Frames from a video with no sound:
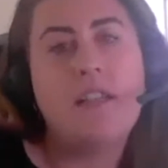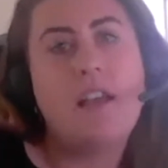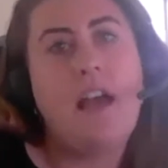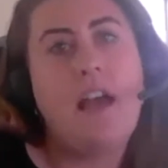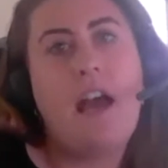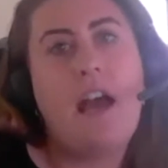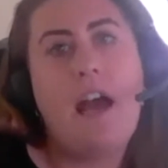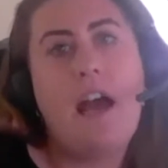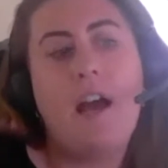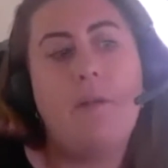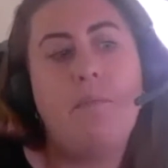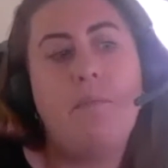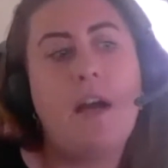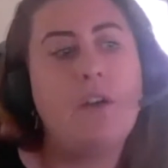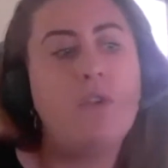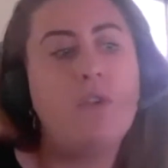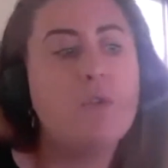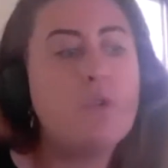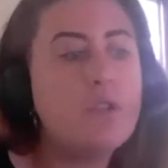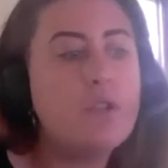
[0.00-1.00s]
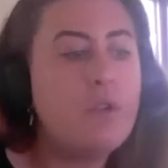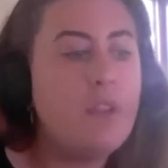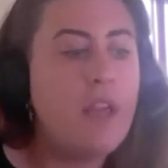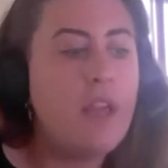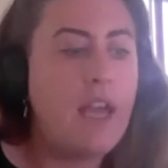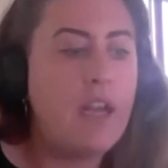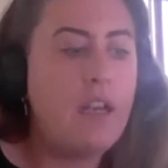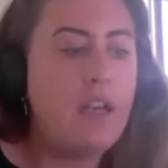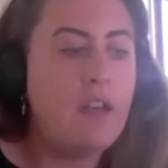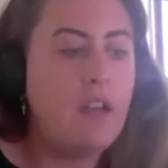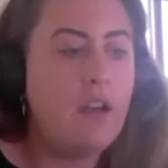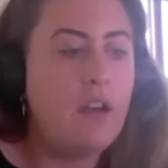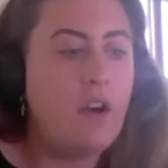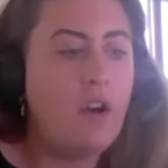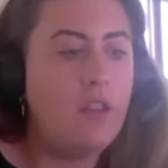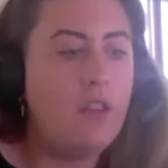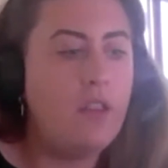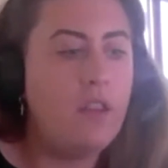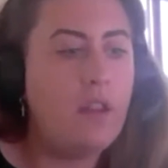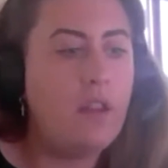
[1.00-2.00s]
and also then
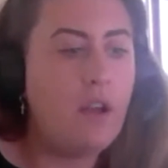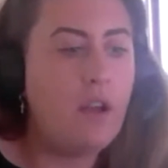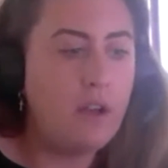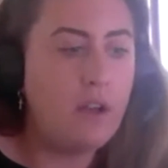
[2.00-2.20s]
on,